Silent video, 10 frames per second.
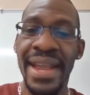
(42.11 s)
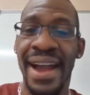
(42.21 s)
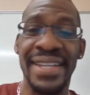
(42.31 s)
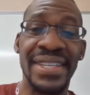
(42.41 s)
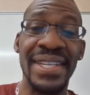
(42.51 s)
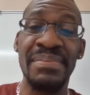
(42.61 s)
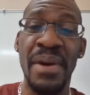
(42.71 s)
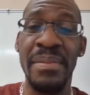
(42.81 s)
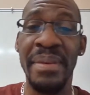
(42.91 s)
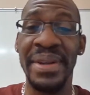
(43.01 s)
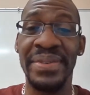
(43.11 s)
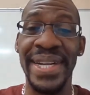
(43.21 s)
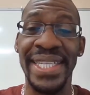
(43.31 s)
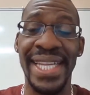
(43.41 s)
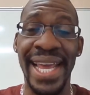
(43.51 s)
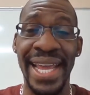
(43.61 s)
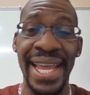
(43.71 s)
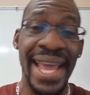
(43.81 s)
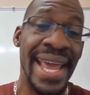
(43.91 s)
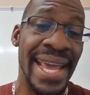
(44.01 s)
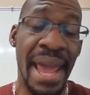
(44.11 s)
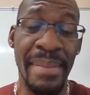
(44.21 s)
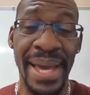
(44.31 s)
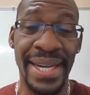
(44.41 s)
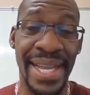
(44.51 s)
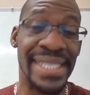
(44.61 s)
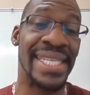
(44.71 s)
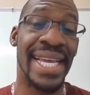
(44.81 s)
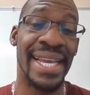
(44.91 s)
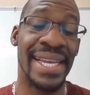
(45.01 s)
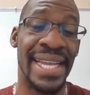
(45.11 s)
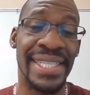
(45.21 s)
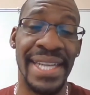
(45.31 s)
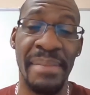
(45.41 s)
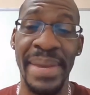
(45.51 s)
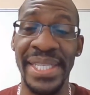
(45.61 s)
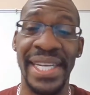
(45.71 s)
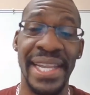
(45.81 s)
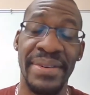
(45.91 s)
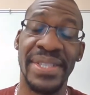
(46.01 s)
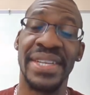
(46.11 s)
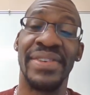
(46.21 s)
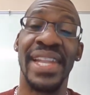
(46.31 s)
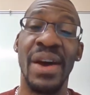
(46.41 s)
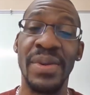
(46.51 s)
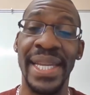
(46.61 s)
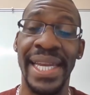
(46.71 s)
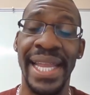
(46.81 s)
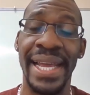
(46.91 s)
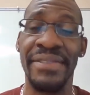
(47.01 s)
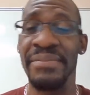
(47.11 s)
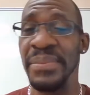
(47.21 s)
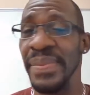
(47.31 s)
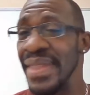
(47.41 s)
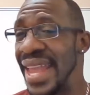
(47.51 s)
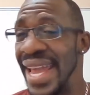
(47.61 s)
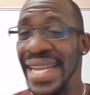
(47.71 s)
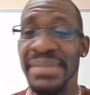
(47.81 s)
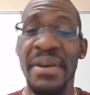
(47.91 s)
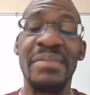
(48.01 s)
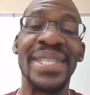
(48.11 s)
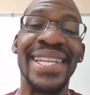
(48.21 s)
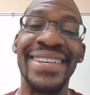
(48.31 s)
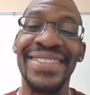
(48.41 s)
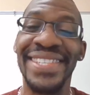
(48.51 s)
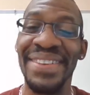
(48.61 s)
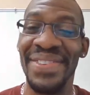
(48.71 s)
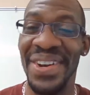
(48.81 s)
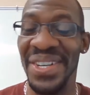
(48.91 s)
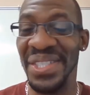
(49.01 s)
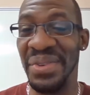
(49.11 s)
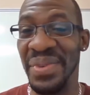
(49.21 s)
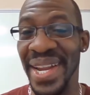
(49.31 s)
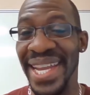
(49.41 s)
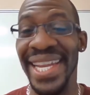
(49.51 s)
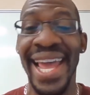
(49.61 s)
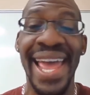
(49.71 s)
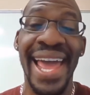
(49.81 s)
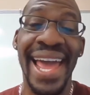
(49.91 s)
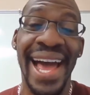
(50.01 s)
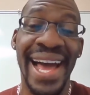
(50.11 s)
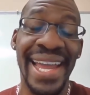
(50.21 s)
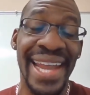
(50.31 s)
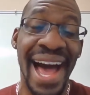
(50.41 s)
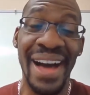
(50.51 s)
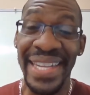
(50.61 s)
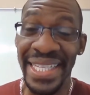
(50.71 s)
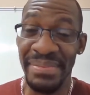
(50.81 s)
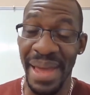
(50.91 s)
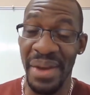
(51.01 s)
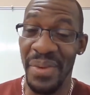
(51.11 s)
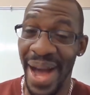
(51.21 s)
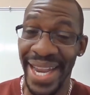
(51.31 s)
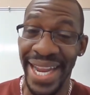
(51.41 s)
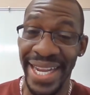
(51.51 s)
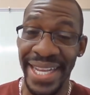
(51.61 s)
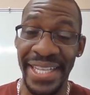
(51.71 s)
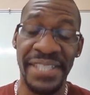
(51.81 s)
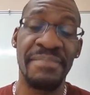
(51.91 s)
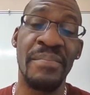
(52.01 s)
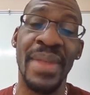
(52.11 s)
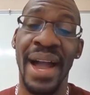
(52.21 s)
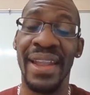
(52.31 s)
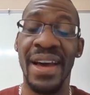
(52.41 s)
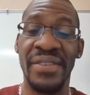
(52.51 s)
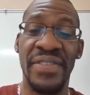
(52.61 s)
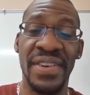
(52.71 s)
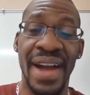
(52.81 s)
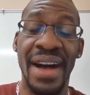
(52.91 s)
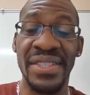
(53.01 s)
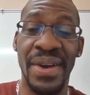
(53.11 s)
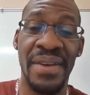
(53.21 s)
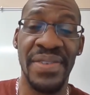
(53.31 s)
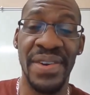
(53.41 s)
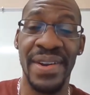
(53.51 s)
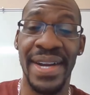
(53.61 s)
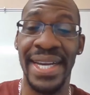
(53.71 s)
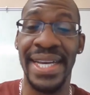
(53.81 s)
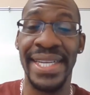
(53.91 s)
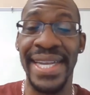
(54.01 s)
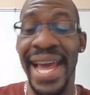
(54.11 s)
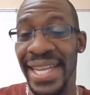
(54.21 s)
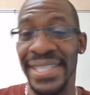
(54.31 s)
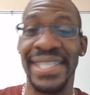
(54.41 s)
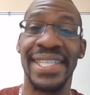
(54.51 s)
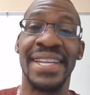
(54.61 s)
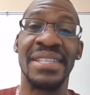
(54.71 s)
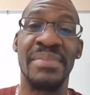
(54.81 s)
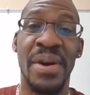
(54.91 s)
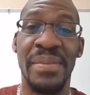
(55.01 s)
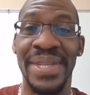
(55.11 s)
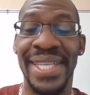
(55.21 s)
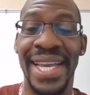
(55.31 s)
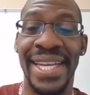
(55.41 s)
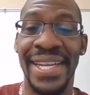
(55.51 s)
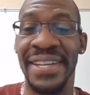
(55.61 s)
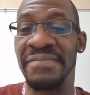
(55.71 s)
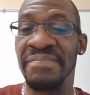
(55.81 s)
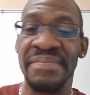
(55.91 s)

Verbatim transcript: All right, so this poem I'm going to read today came out in that second collection. I mentioned Lyrics of a Lowly Life. And this poem is a little difficult to read, and I'll explain why that is. I'll offer, also offer uh, analysis of this poem once I get done.